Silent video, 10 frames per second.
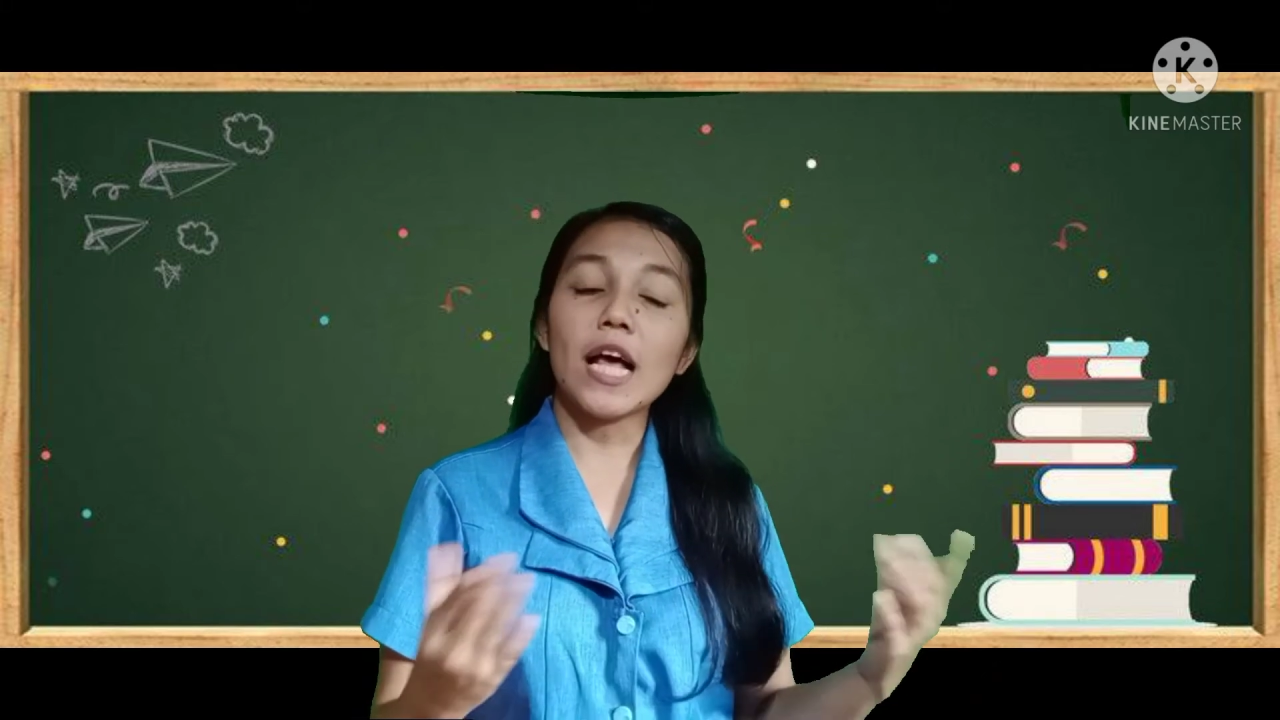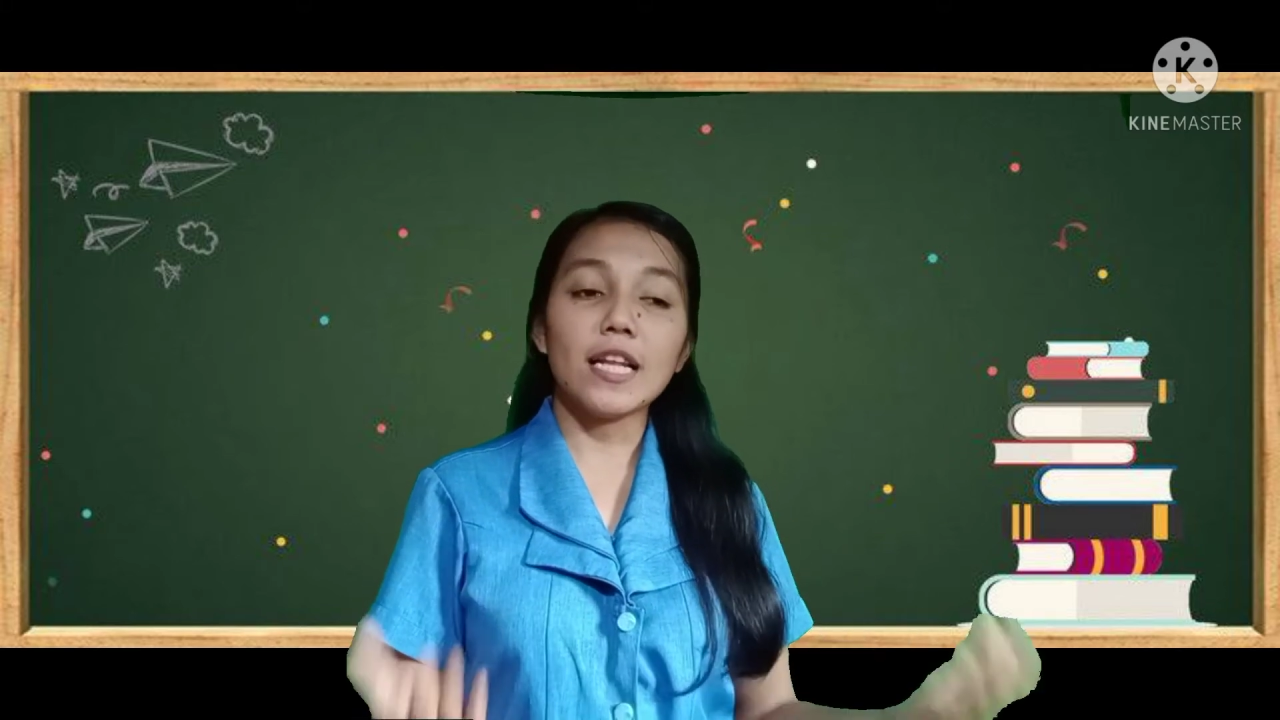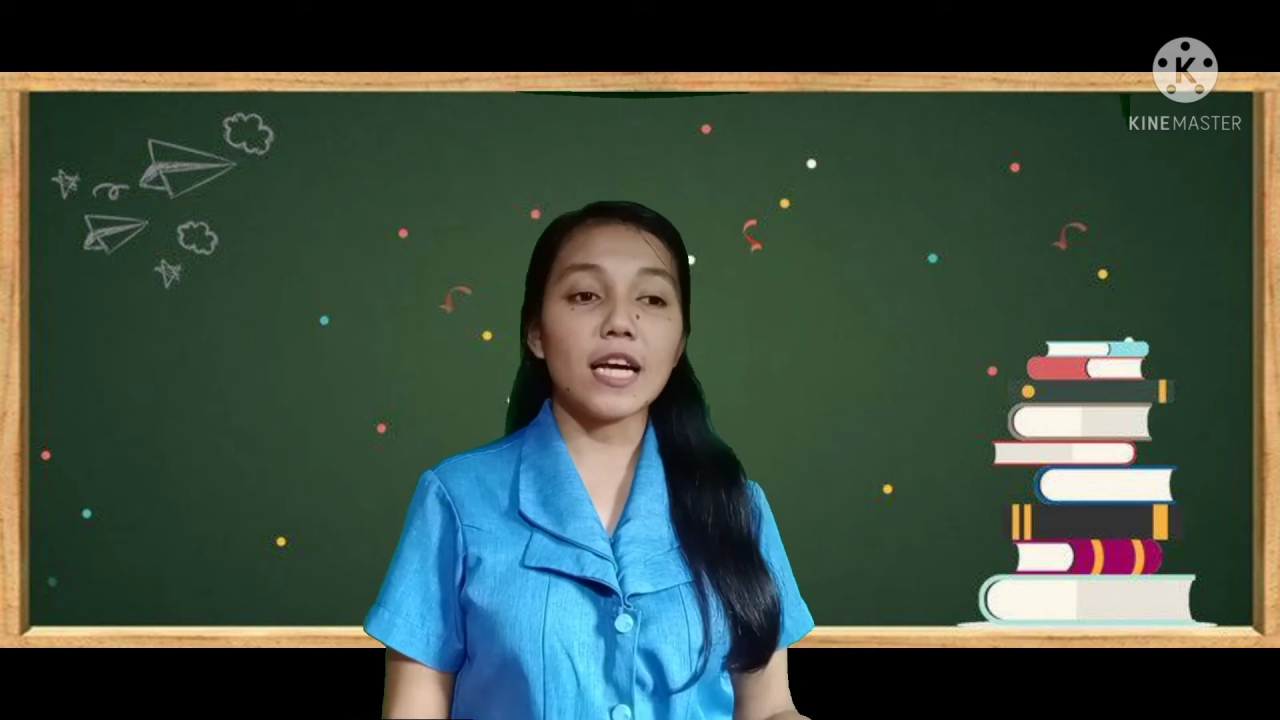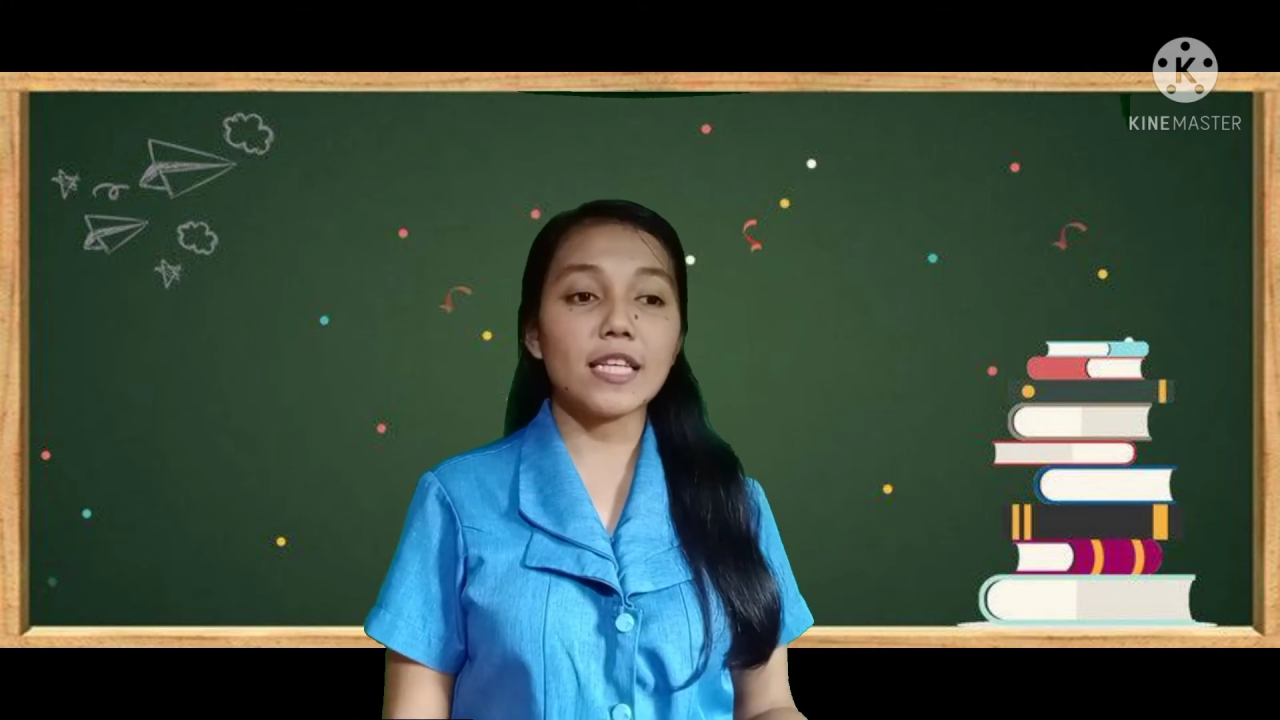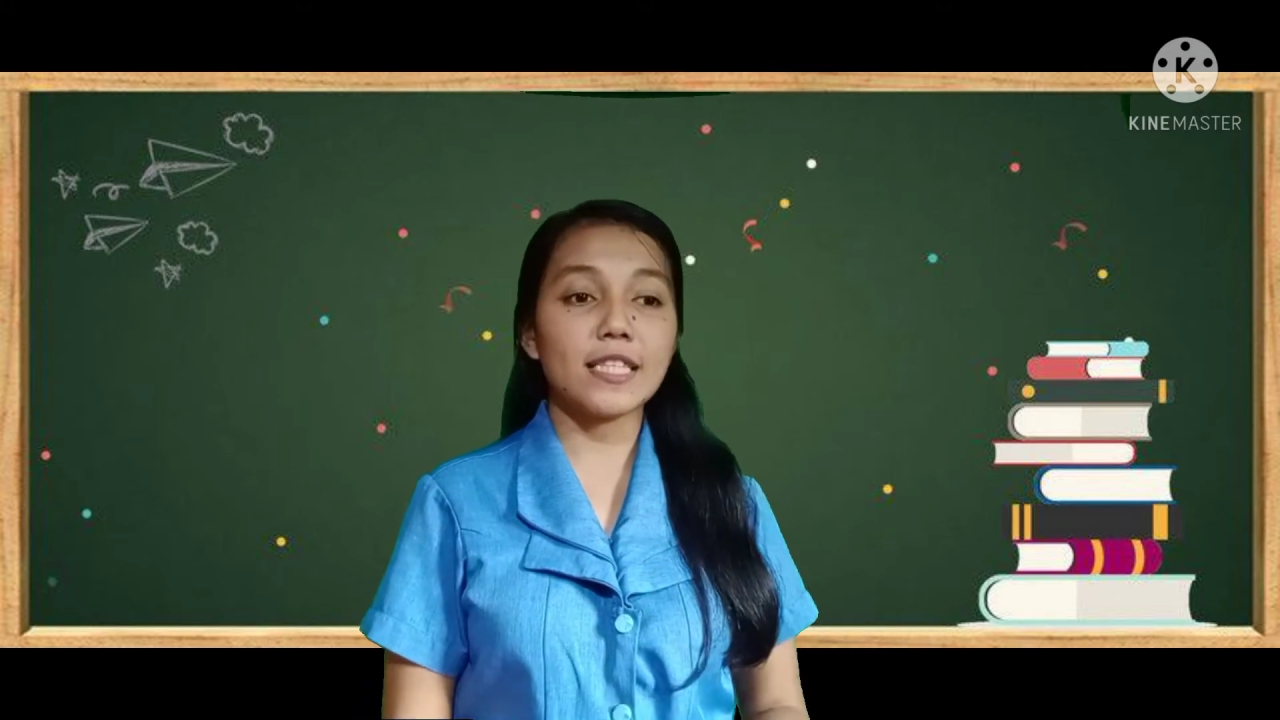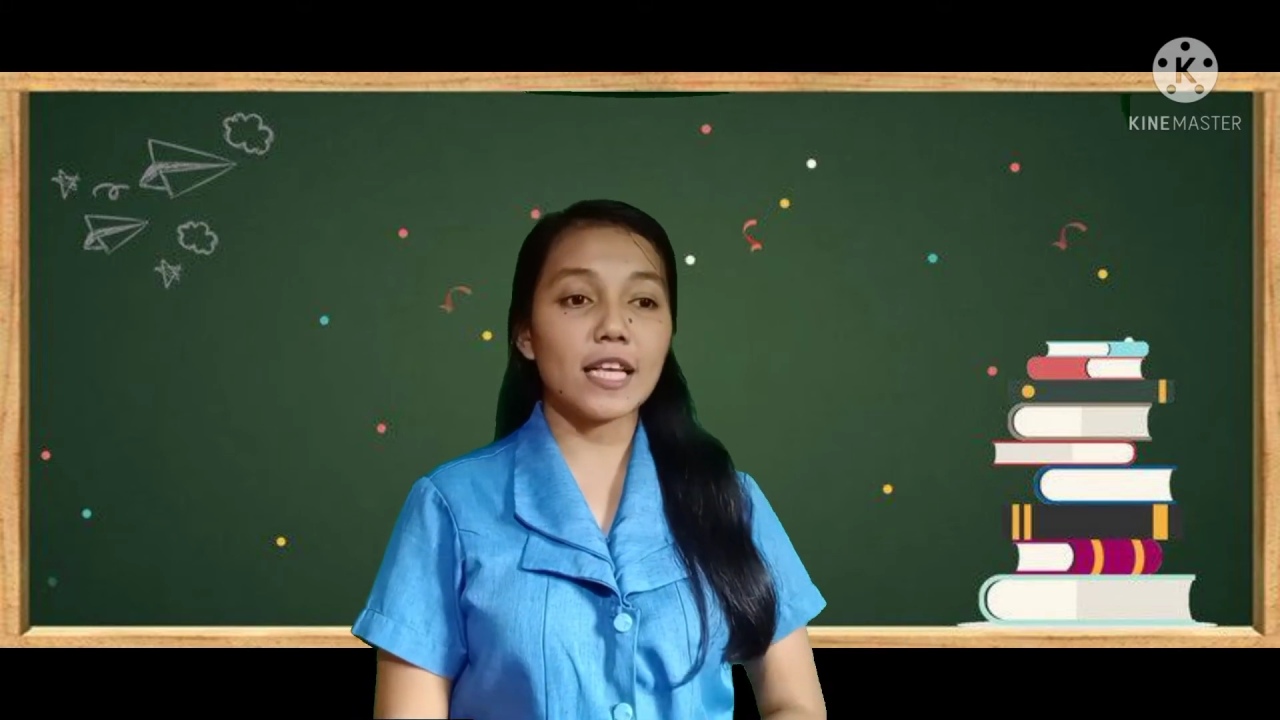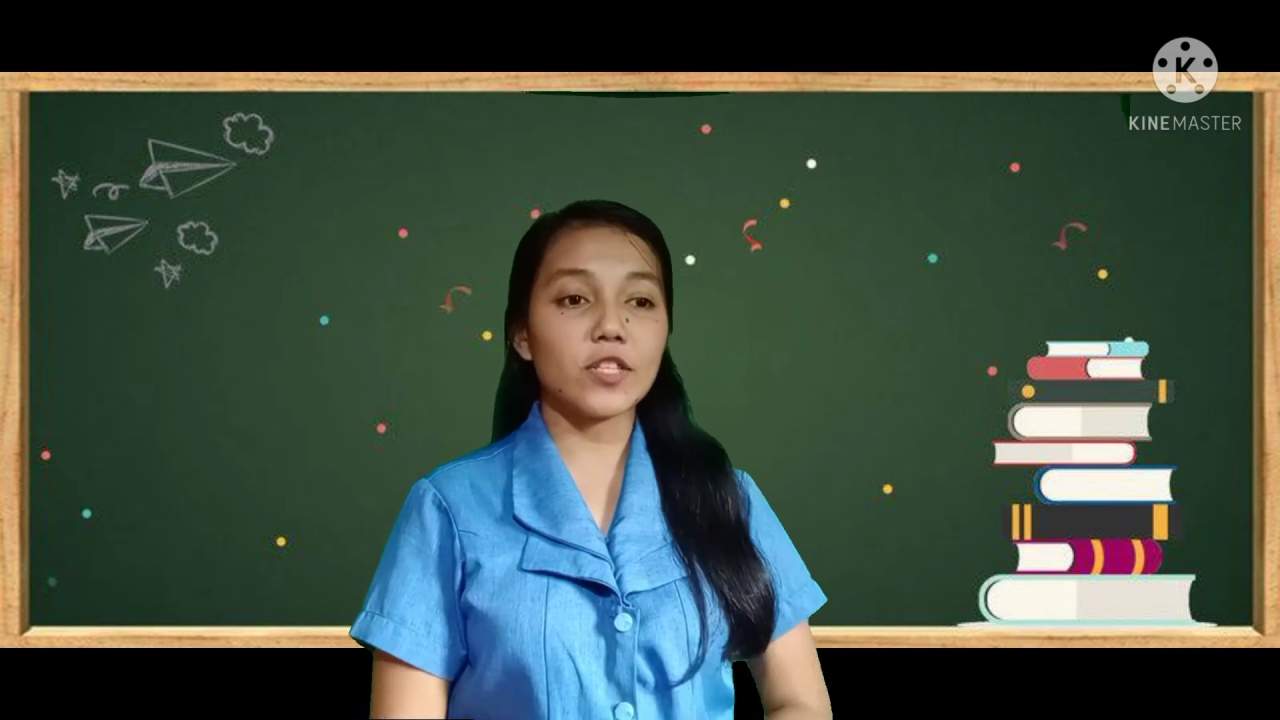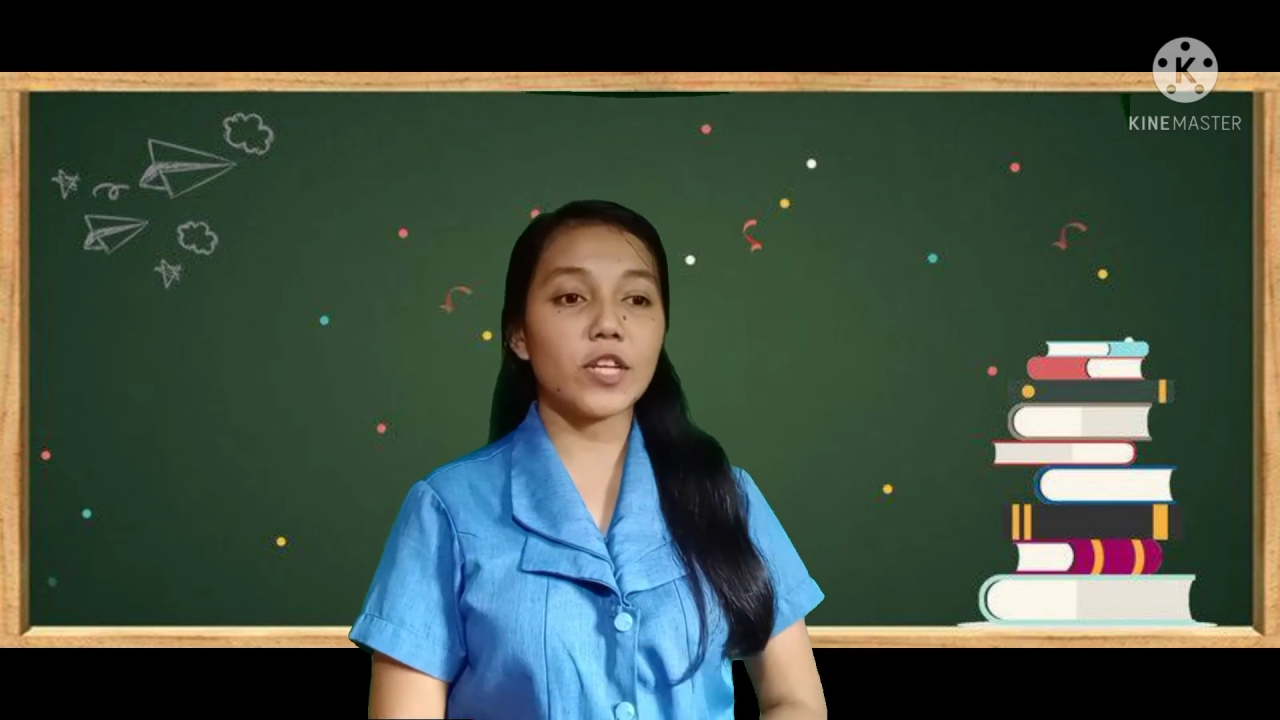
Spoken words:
last lesson.